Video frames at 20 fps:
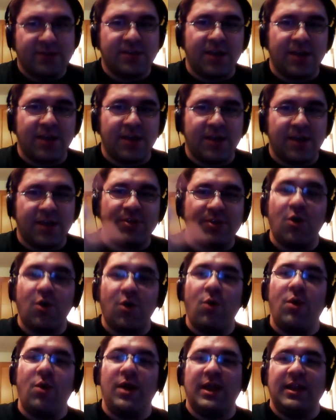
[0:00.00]
I want the
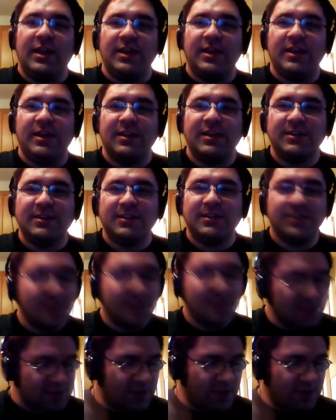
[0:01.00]
coin.
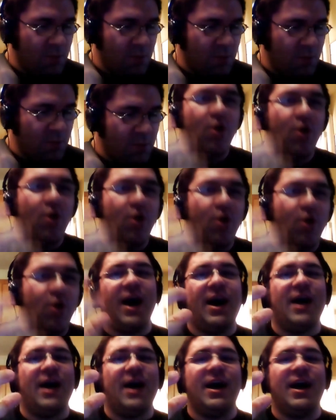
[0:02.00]

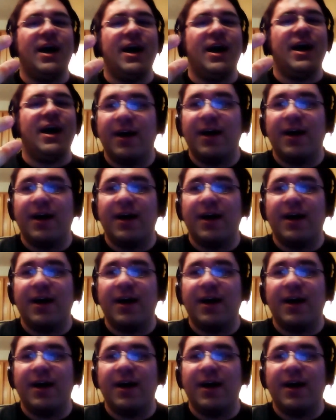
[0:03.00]
Muhahaha.